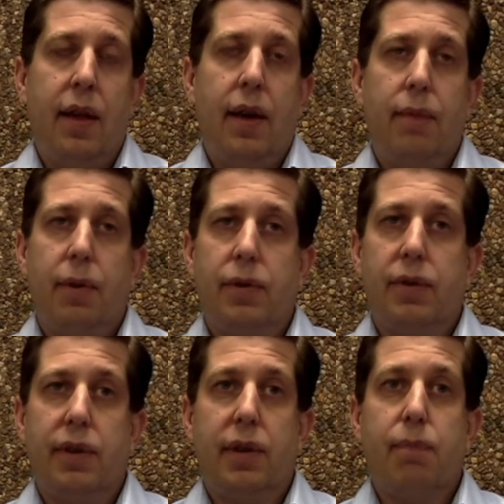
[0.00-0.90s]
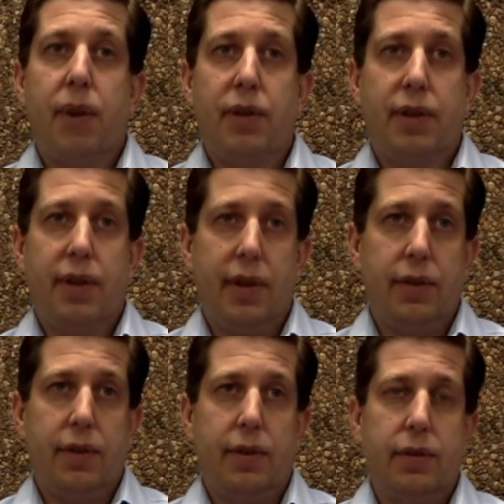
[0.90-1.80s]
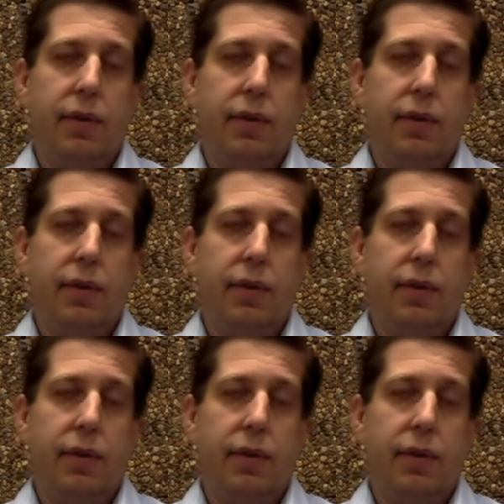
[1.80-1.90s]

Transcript: are mostly combustion engines,